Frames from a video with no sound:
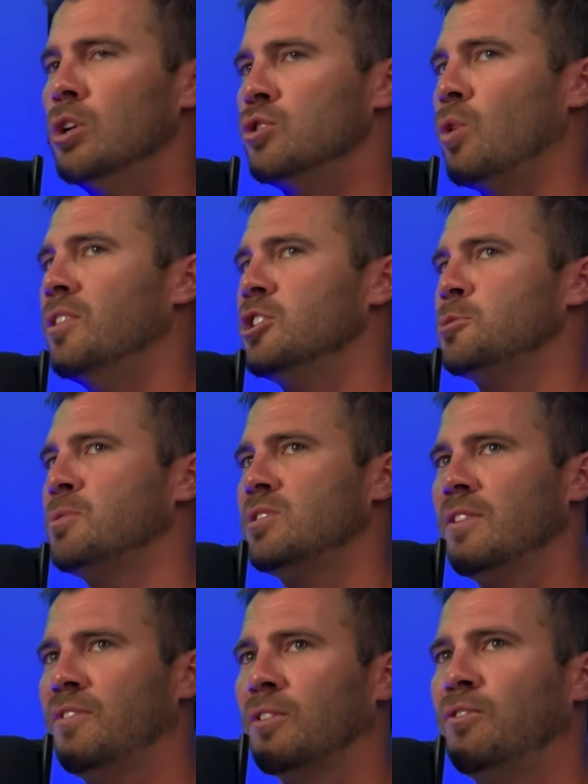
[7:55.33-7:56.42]
So in this
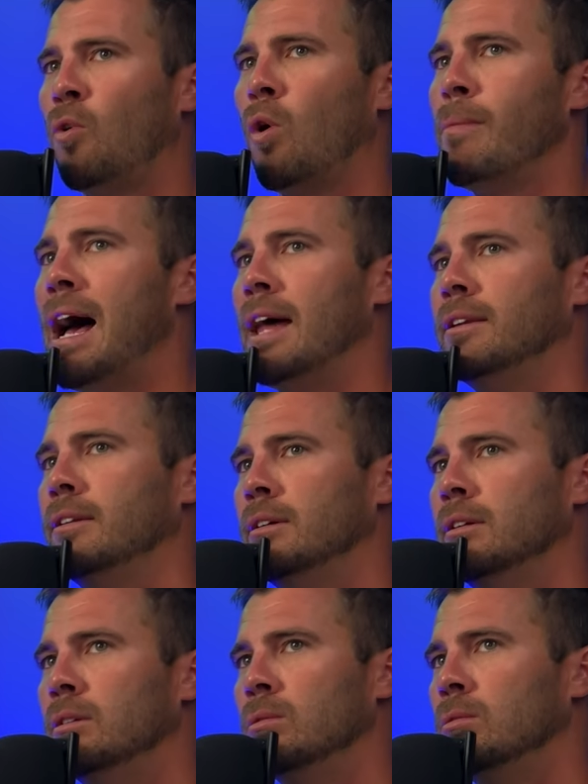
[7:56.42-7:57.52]
specific format,
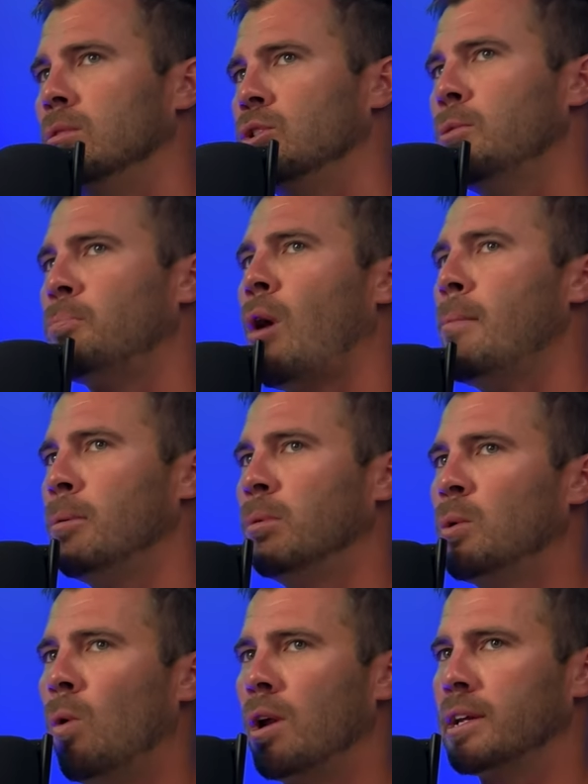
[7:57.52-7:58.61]
you probably
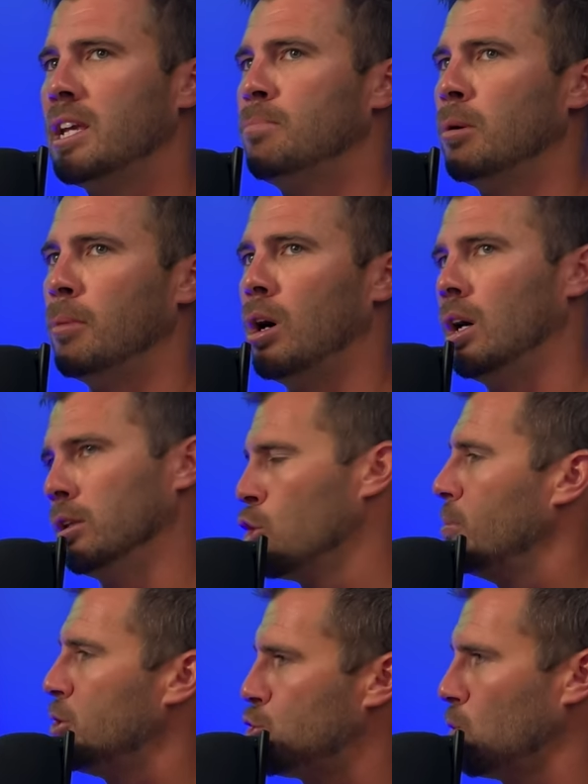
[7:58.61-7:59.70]
want to keep them a little
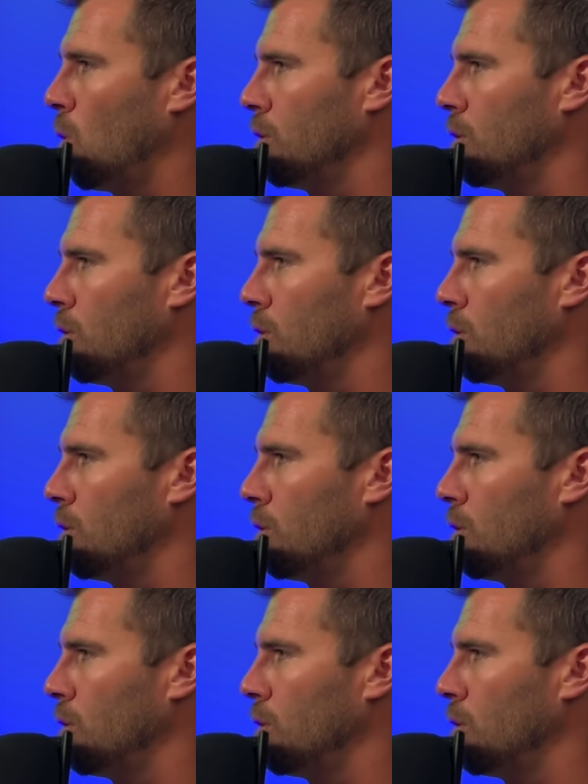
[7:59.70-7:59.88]
bit short.